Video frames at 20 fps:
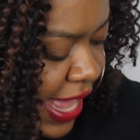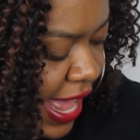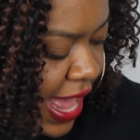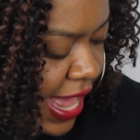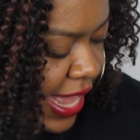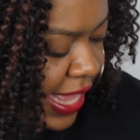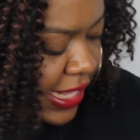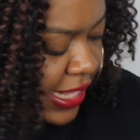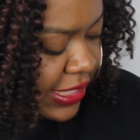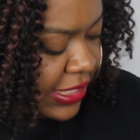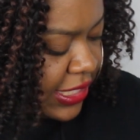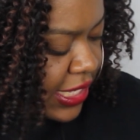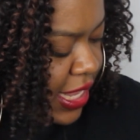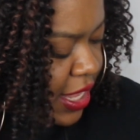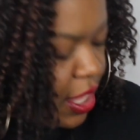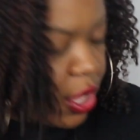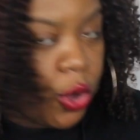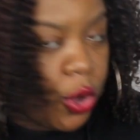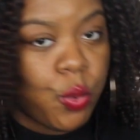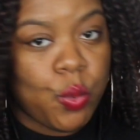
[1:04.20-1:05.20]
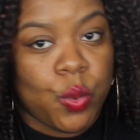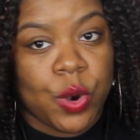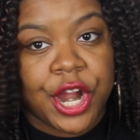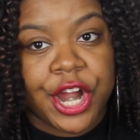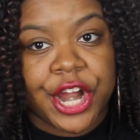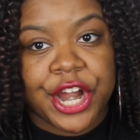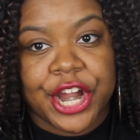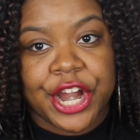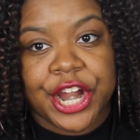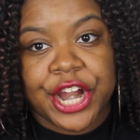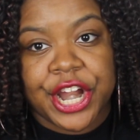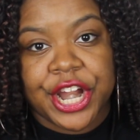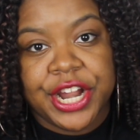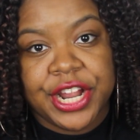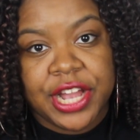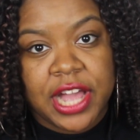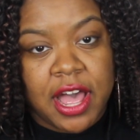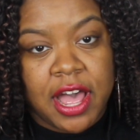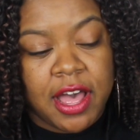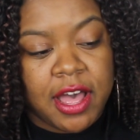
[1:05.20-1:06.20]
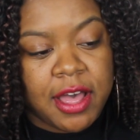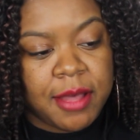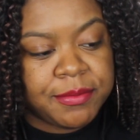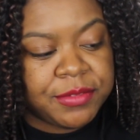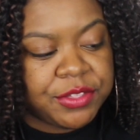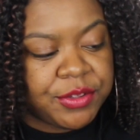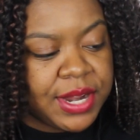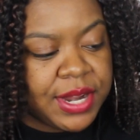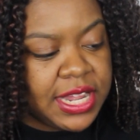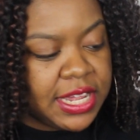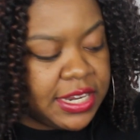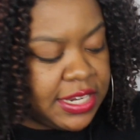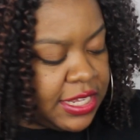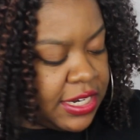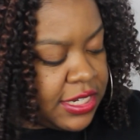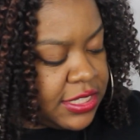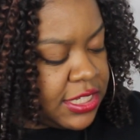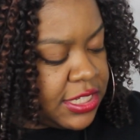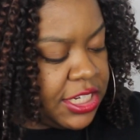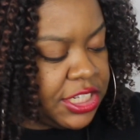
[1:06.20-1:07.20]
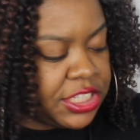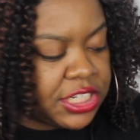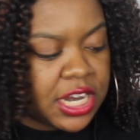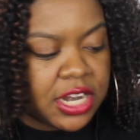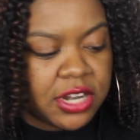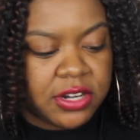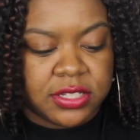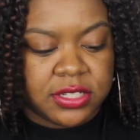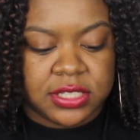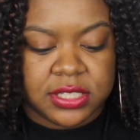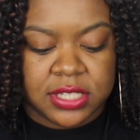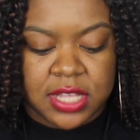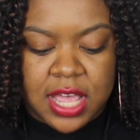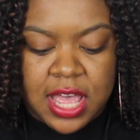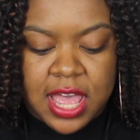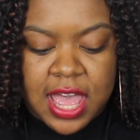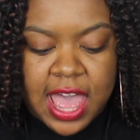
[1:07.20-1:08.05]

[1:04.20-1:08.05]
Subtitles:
got were 3 Adidas t-shirts.